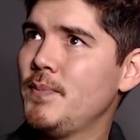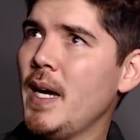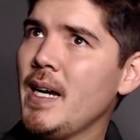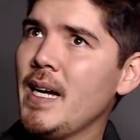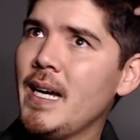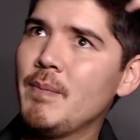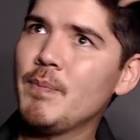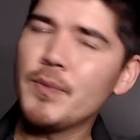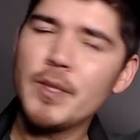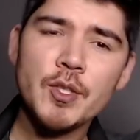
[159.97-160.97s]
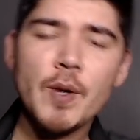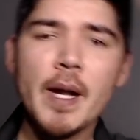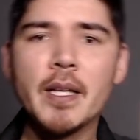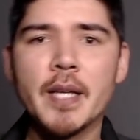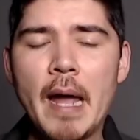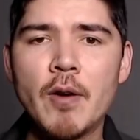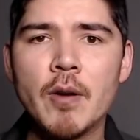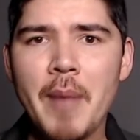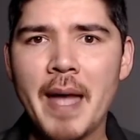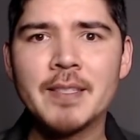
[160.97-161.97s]
uh, this trial and error
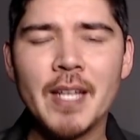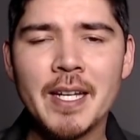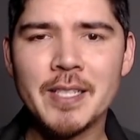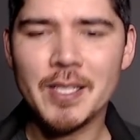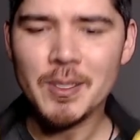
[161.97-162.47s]
mad scientist